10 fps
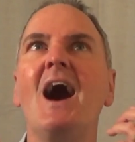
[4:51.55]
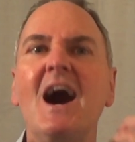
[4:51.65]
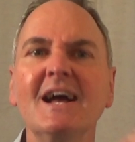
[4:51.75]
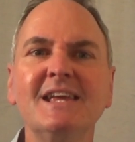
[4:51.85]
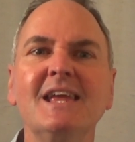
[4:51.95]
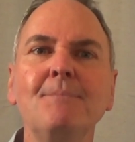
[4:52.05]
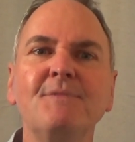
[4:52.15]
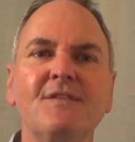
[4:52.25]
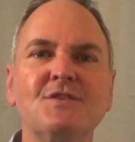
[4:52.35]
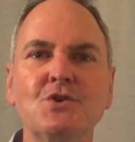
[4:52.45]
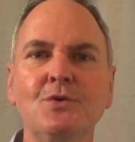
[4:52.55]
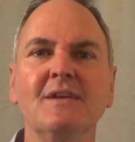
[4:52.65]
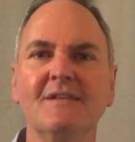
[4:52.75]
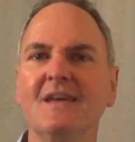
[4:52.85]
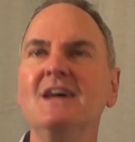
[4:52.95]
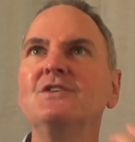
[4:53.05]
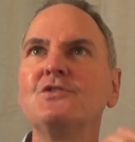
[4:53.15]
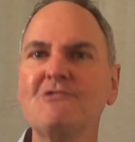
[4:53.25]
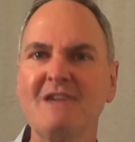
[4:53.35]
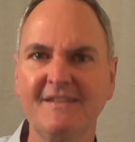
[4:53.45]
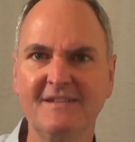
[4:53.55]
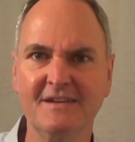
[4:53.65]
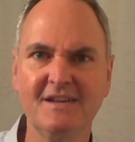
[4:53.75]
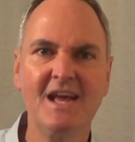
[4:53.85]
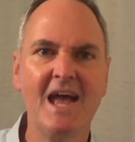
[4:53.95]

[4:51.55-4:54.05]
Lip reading: I keep the students interested